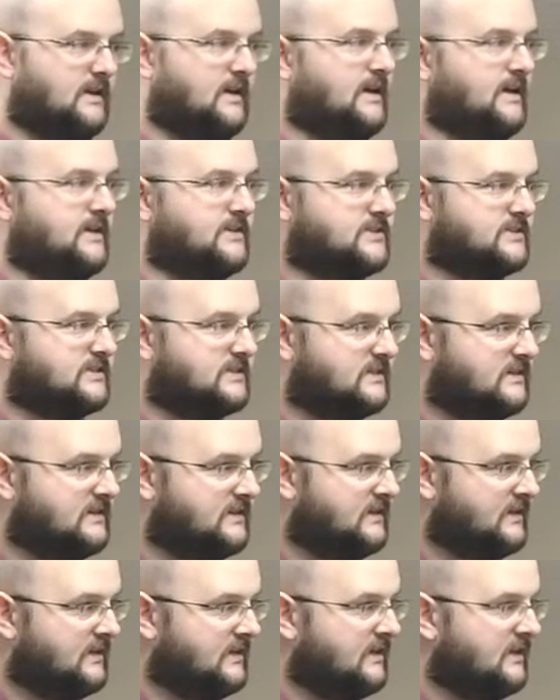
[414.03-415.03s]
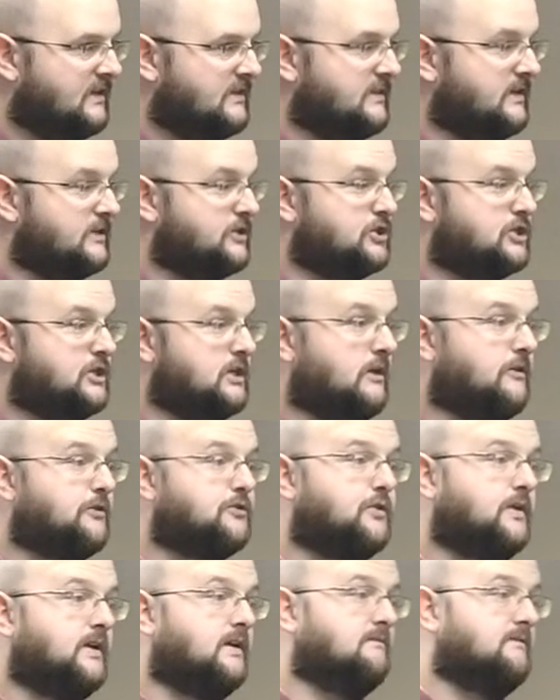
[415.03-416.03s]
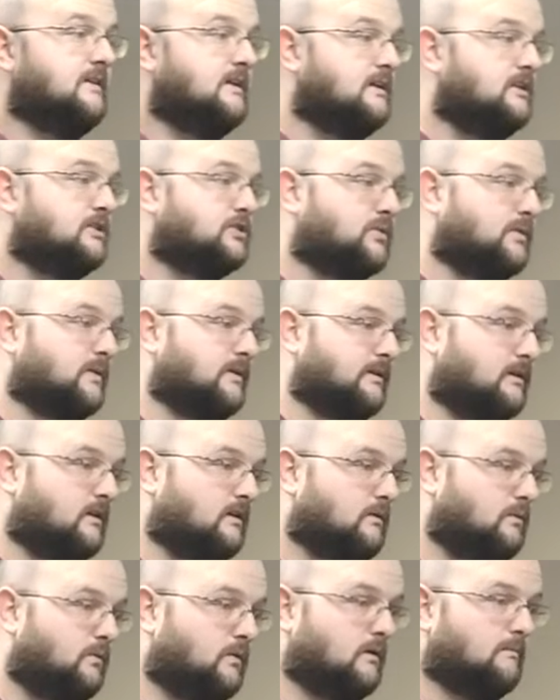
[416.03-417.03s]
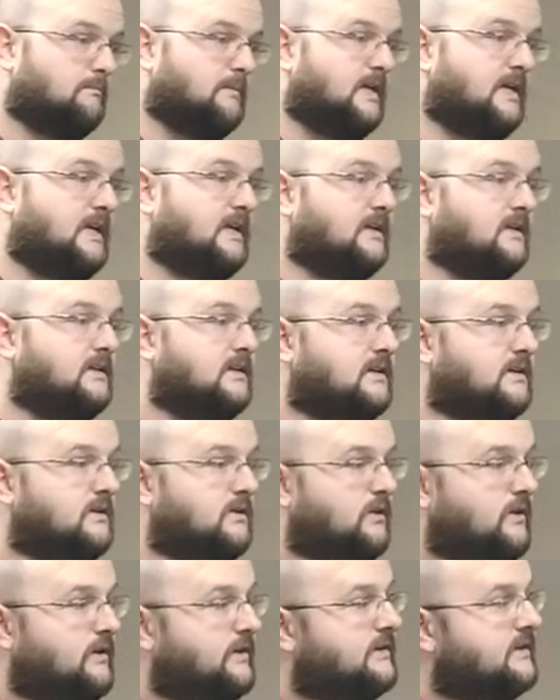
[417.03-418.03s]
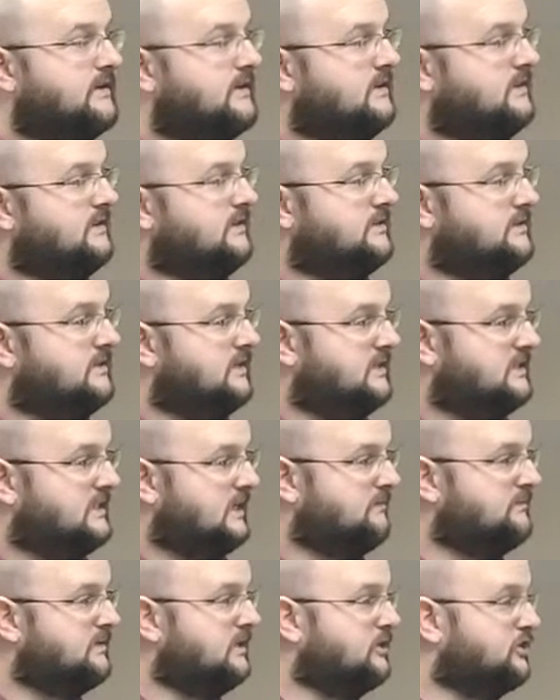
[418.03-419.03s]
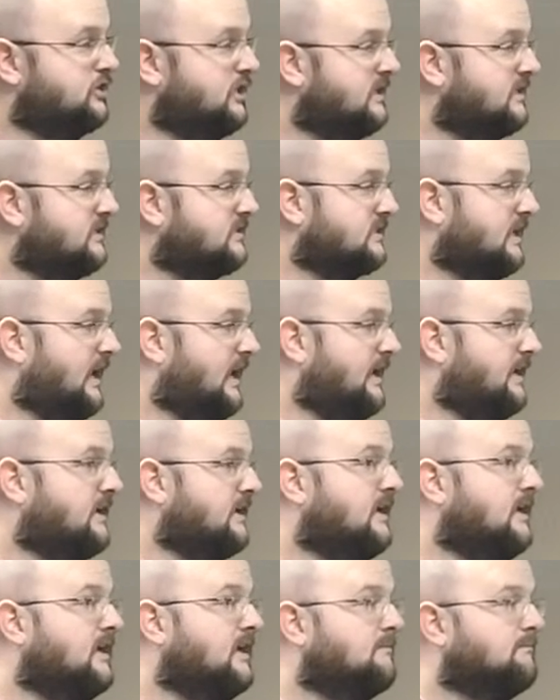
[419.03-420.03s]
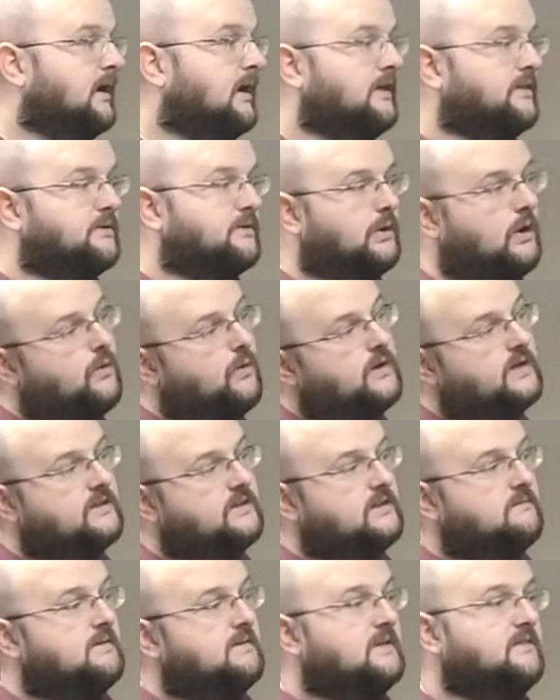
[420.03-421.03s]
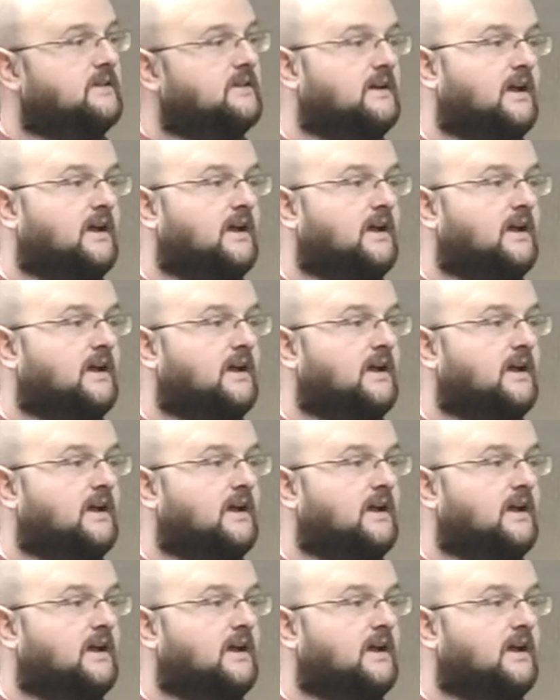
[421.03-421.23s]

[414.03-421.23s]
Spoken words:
Yes. The children of Israel were being killed in the attempted genocide by throwing them in the